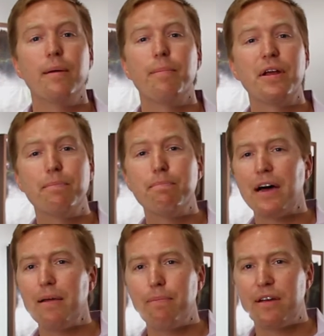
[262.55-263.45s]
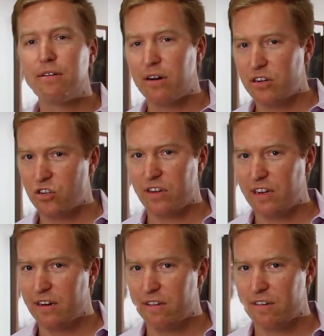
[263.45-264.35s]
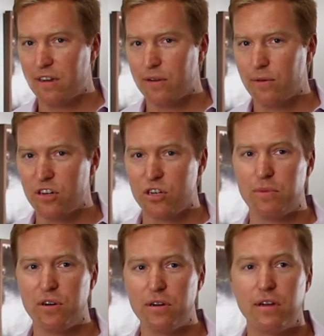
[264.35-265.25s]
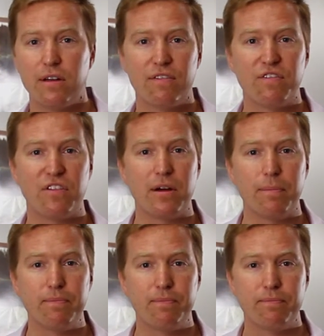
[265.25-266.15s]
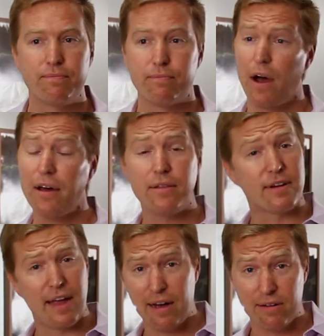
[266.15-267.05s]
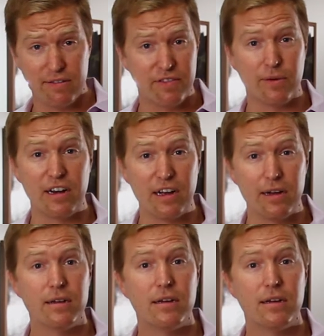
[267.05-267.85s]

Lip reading: but it might be largely indistinguishable from other California